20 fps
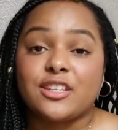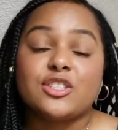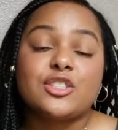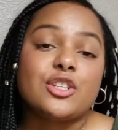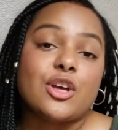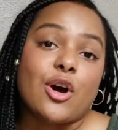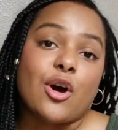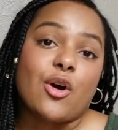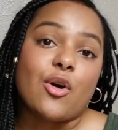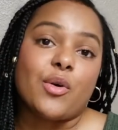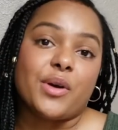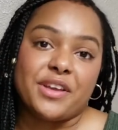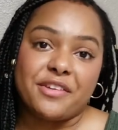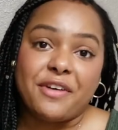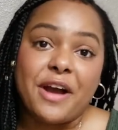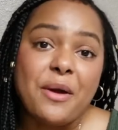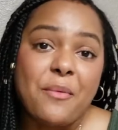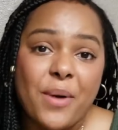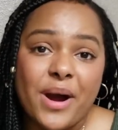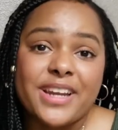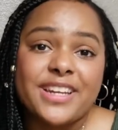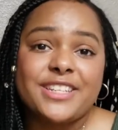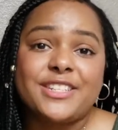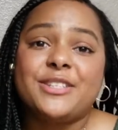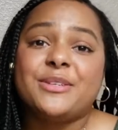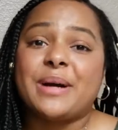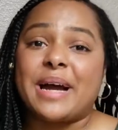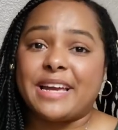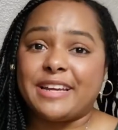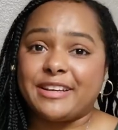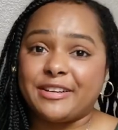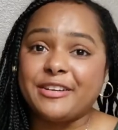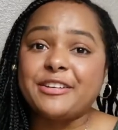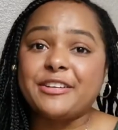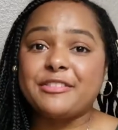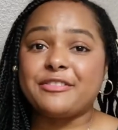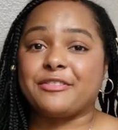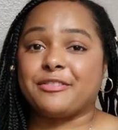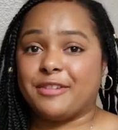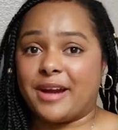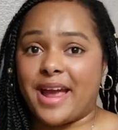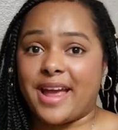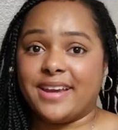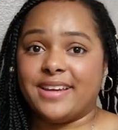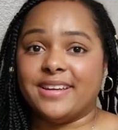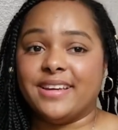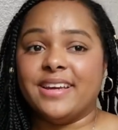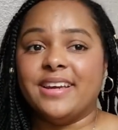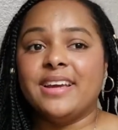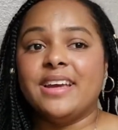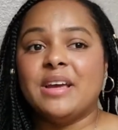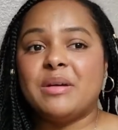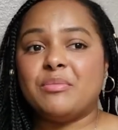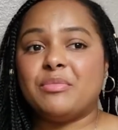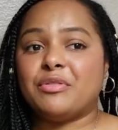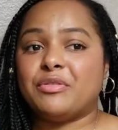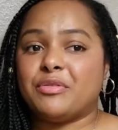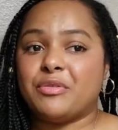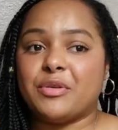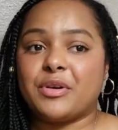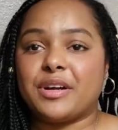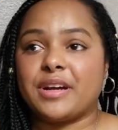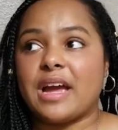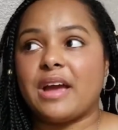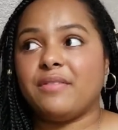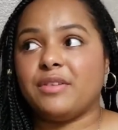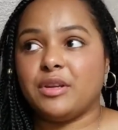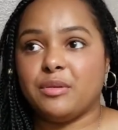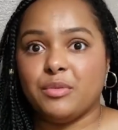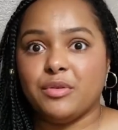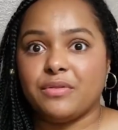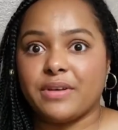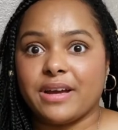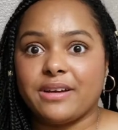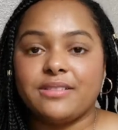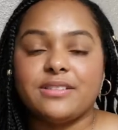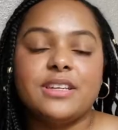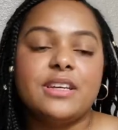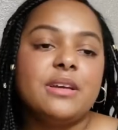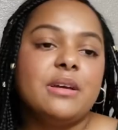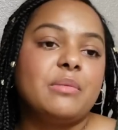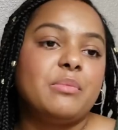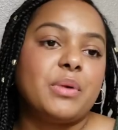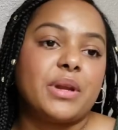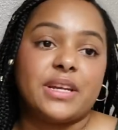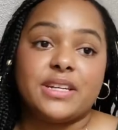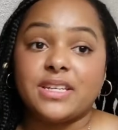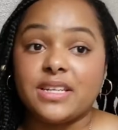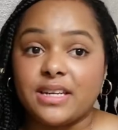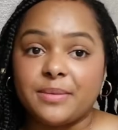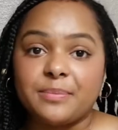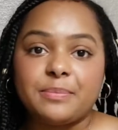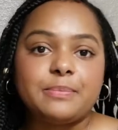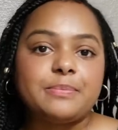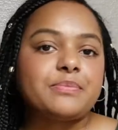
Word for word: So if I wanted to, I could have read before having to move out, but I didn't.